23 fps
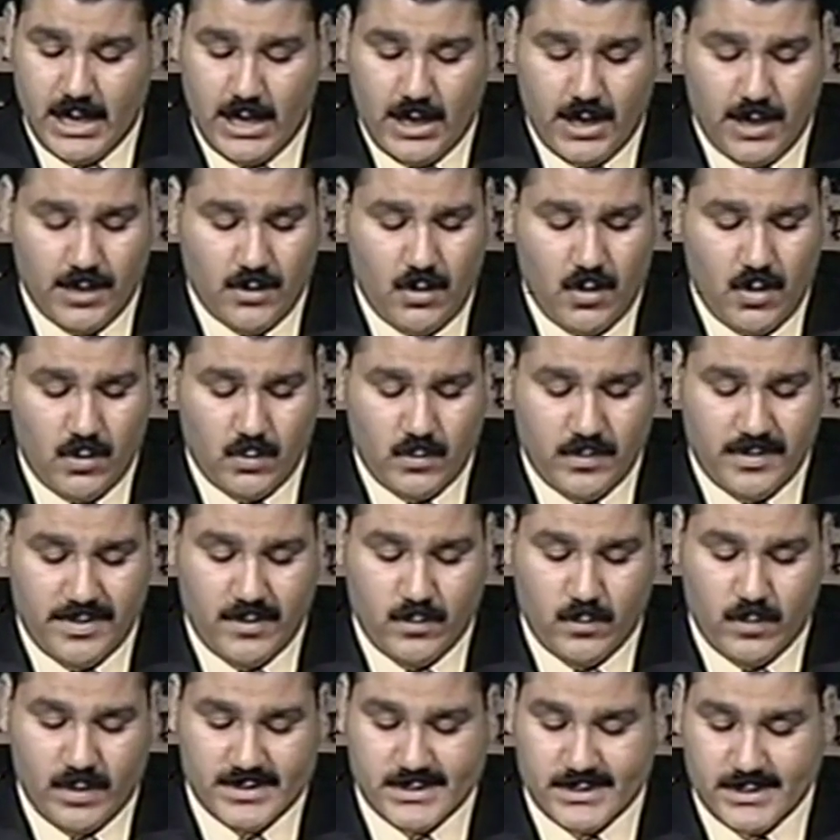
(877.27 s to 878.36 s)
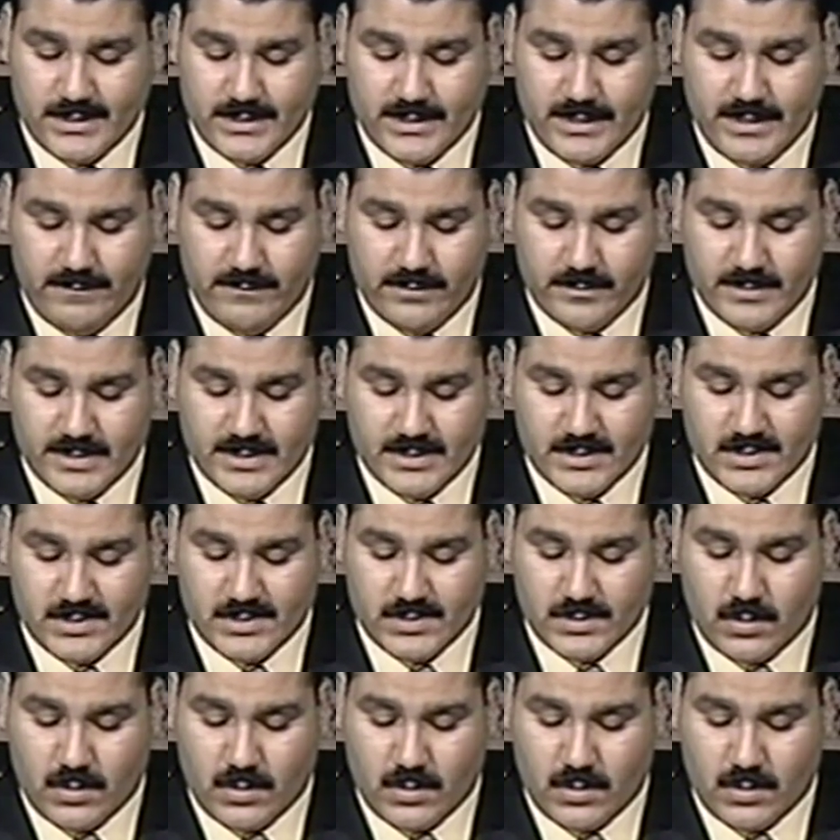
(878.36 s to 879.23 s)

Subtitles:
along with the Western governments